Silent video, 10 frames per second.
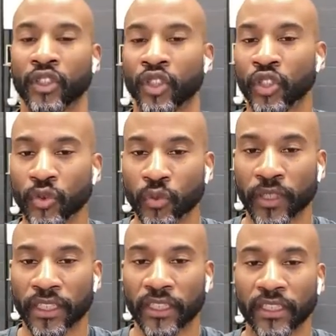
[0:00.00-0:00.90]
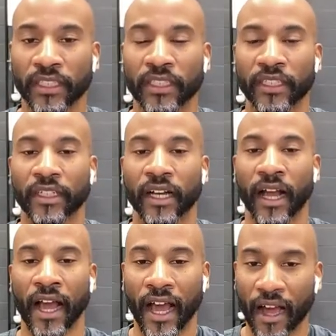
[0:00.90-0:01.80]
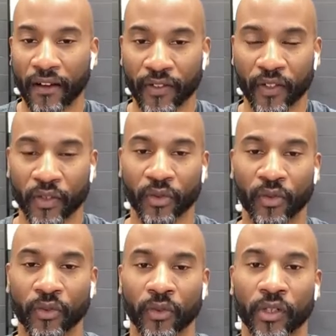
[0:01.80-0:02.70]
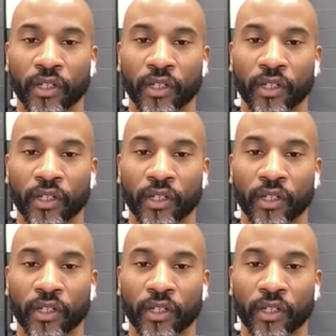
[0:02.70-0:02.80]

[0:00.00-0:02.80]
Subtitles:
Do we have to